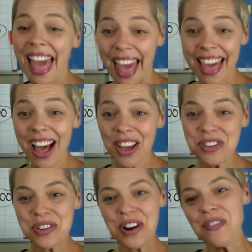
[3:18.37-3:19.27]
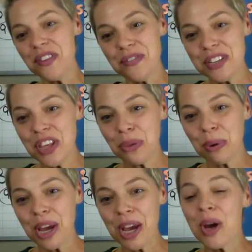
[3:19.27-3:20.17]

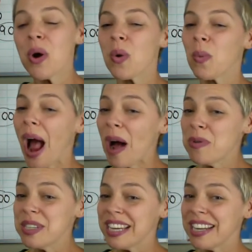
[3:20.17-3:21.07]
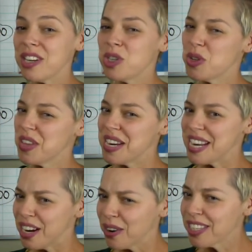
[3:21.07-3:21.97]
853 rounded to the
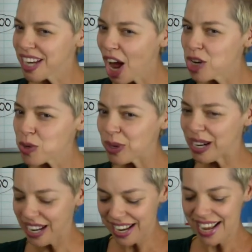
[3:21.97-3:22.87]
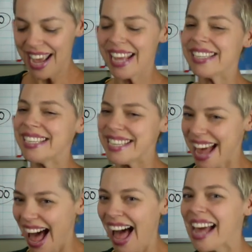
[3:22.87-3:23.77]
nearest hundred is
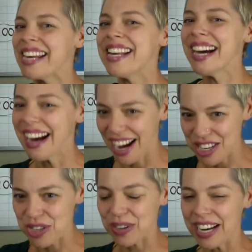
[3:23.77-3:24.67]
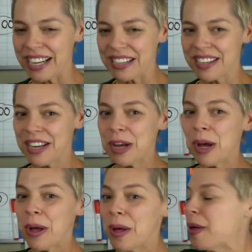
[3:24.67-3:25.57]
900.
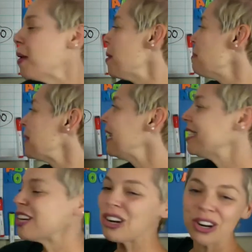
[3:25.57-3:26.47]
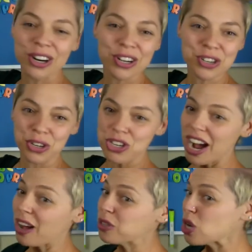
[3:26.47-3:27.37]
Please encourage your
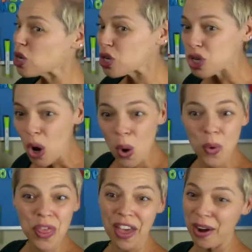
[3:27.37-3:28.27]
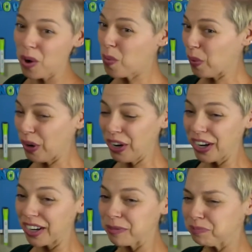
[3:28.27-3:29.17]
child to show their work.